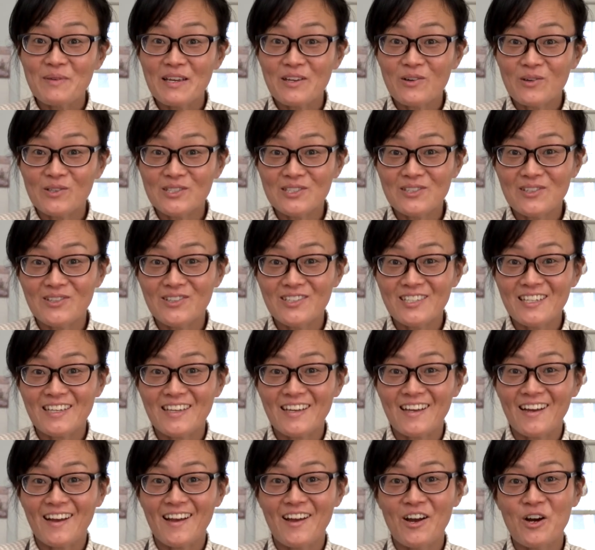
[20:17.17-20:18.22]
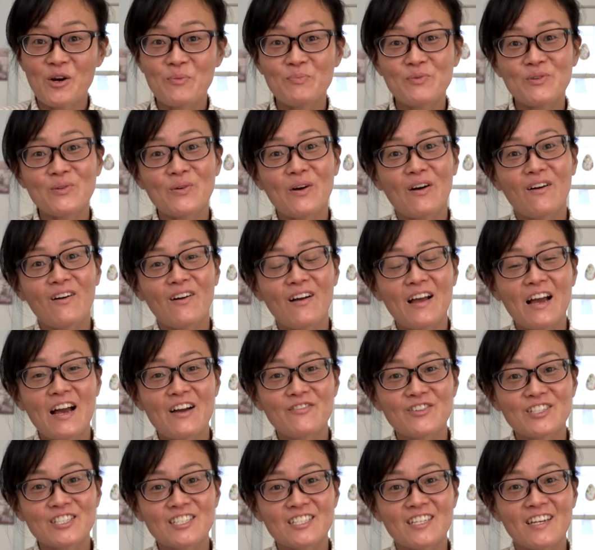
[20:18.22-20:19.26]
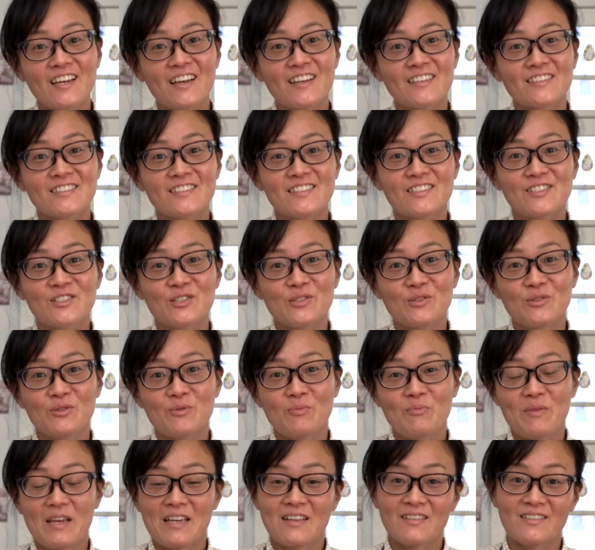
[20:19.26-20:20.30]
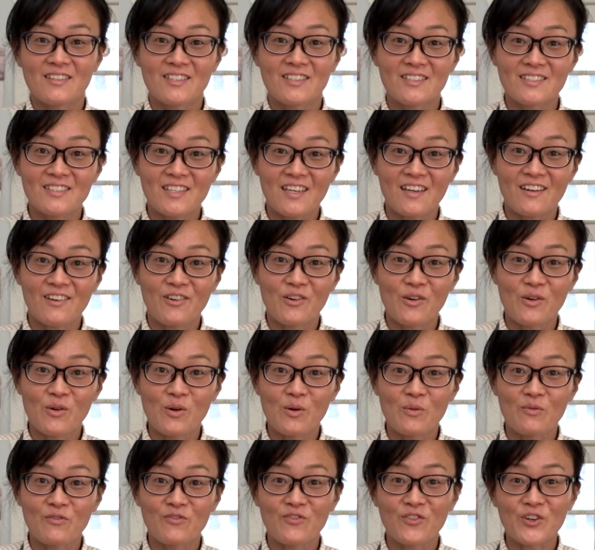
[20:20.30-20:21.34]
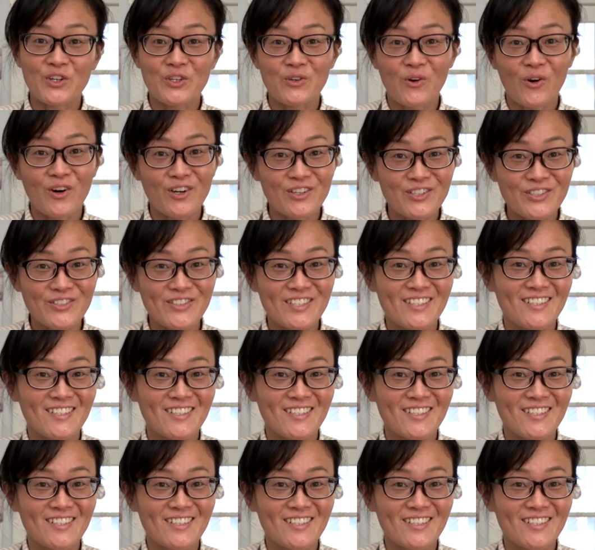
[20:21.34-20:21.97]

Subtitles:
make ozoni. I hope you all have a chance to make this at home for your New